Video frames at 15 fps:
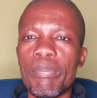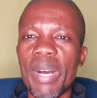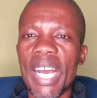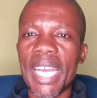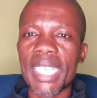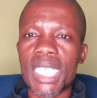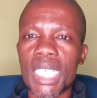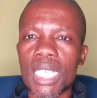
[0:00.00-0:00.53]

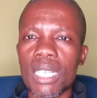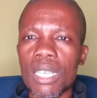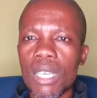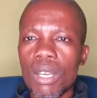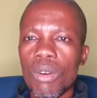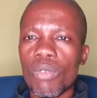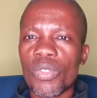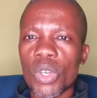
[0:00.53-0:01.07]
part
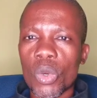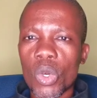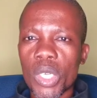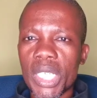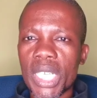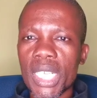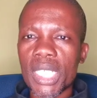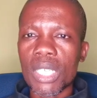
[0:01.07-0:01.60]
of the
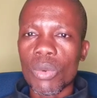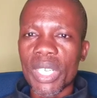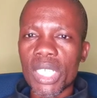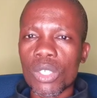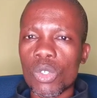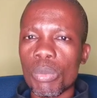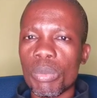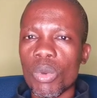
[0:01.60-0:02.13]
court case. They
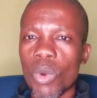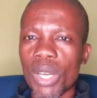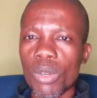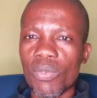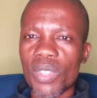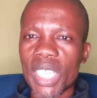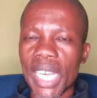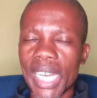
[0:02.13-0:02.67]
wanted to be one
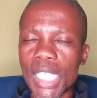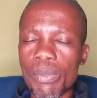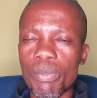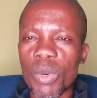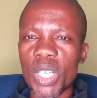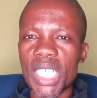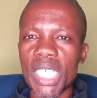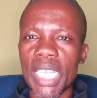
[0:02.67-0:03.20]
of the
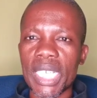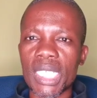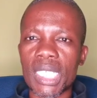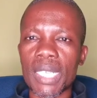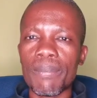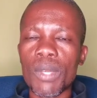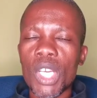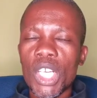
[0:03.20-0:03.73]

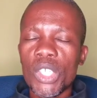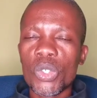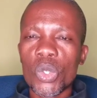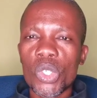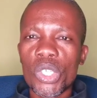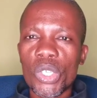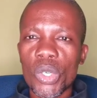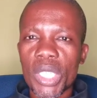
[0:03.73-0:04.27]
respondents.
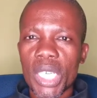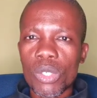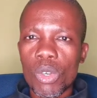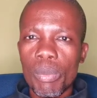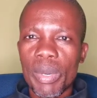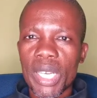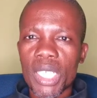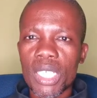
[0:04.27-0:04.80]
You will know that
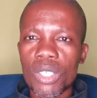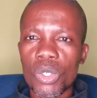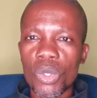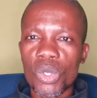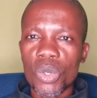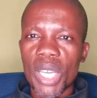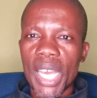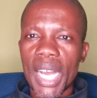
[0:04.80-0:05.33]
Operation
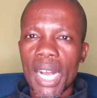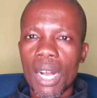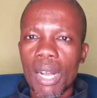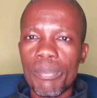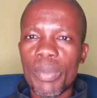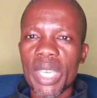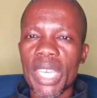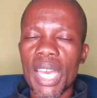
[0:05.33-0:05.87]
Dudula are
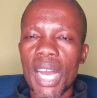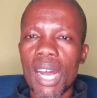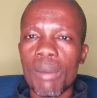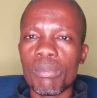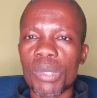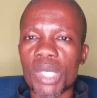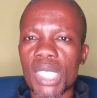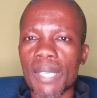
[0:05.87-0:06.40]
up in
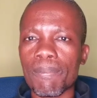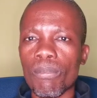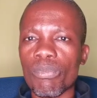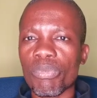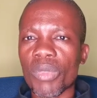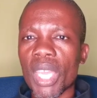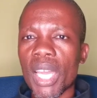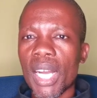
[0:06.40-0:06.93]
arms
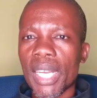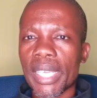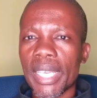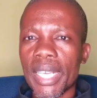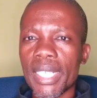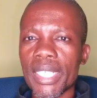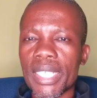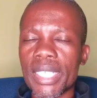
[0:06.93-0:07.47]

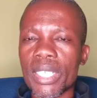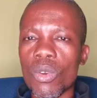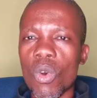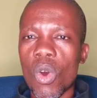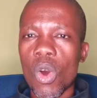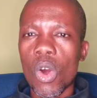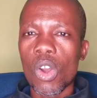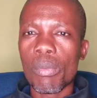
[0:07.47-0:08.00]
against
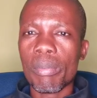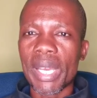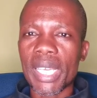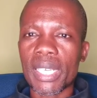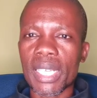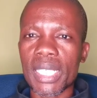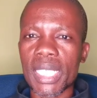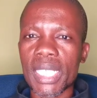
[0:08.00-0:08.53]
all
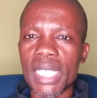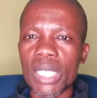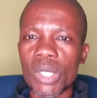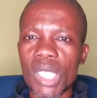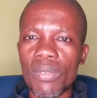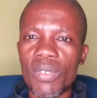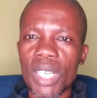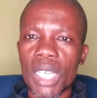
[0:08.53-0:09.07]
migrants in
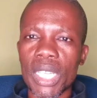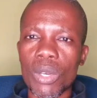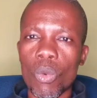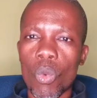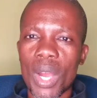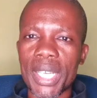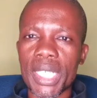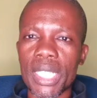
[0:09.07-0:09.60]
South Africa. They
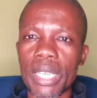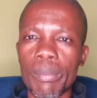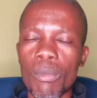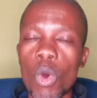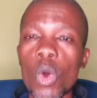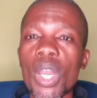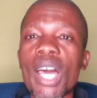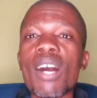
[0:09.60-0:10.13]
want
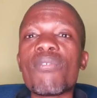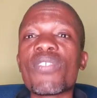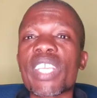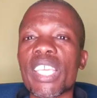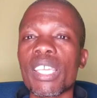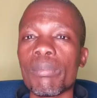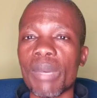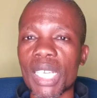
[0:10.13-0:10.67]
them, all
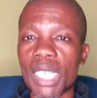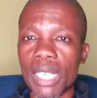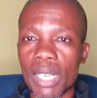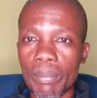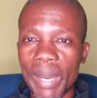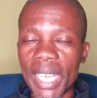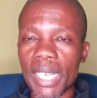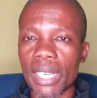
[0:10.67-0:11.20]
African
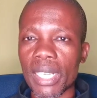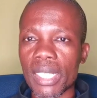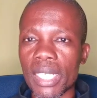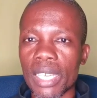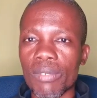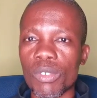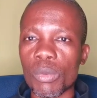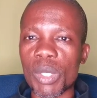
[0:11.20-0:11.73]

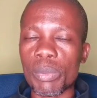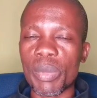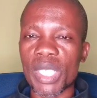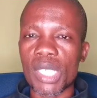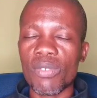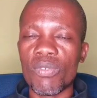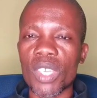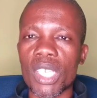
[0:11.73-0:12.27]
migrants, I have to be
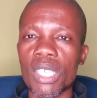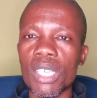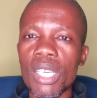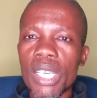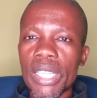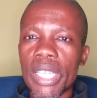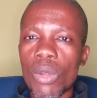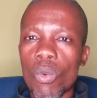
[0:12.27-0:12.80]
specific,
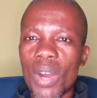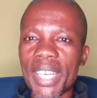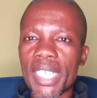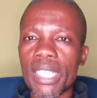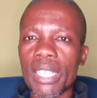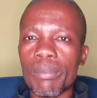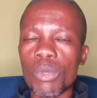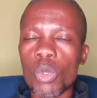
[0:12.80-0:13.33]
they
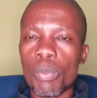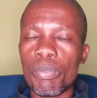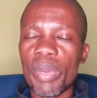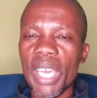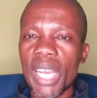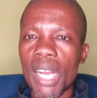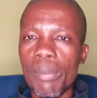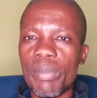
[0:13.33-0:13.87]
want them to
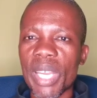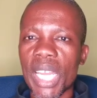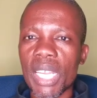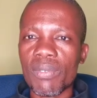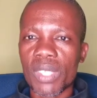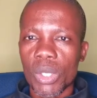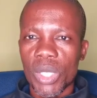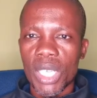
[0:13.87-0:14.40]
pack up and
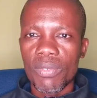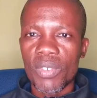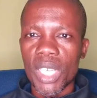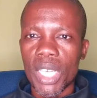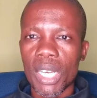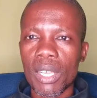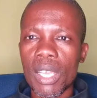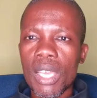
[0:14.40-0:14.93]
leave South
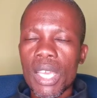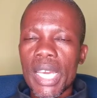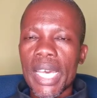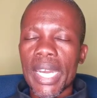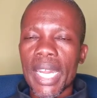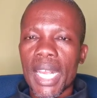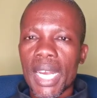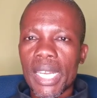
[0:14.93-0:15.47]
Africa,
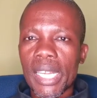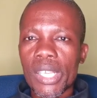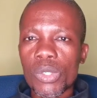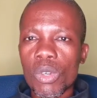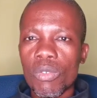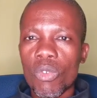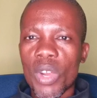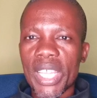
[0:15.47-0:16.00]

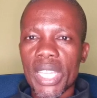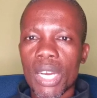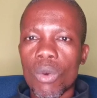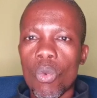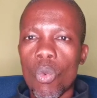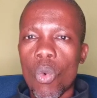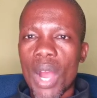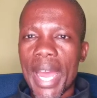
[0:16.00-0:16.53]
regardless of whether
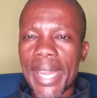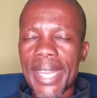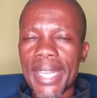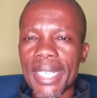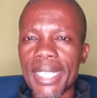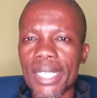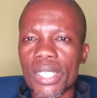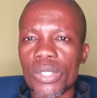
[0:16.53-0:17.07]

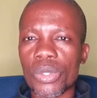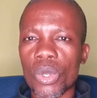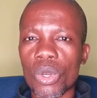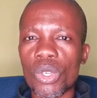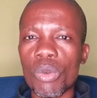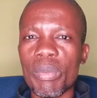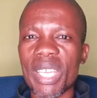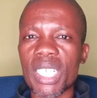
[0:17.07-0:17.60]
one is
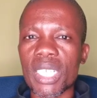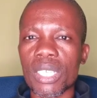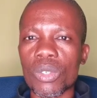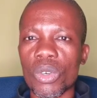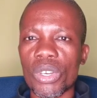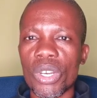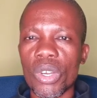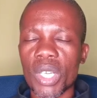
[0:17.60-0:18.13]

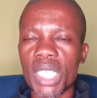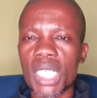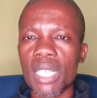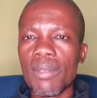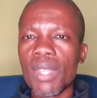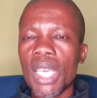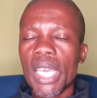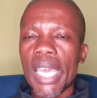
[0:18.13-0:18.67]
documented or not.
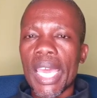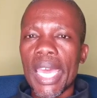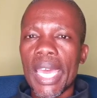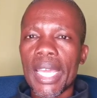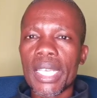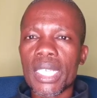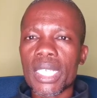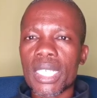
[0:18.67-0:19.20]

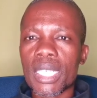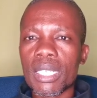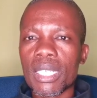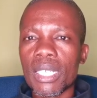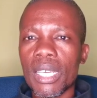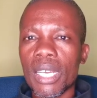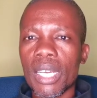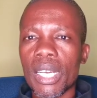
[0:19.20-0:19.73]
And
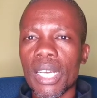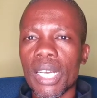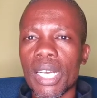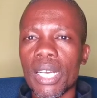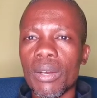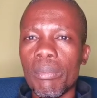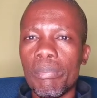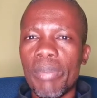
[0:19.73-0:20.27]

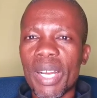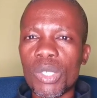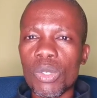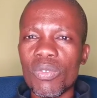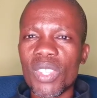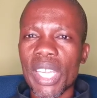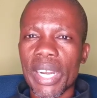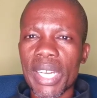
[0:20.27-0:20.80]
part
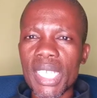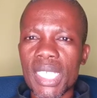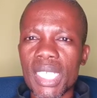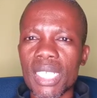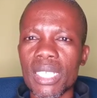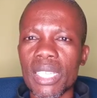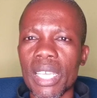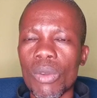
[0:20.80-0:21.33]
of the
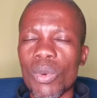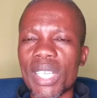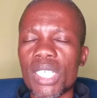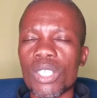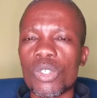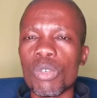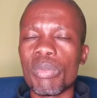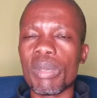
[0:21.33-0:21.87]
reason they
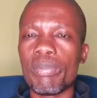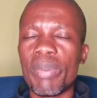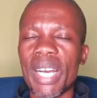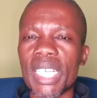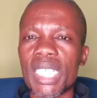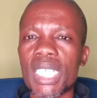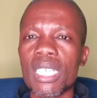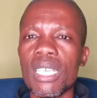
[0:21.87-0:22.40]
wanted to be
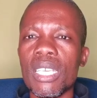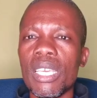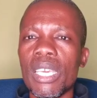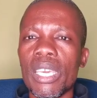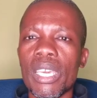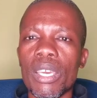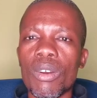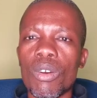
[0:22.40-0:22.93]
part
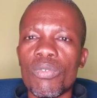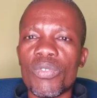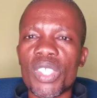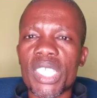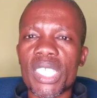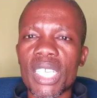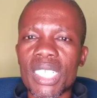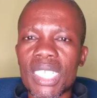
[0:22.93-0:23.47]
of
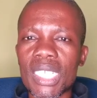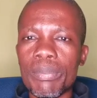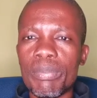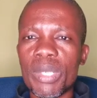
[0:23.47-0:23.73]
the ZEP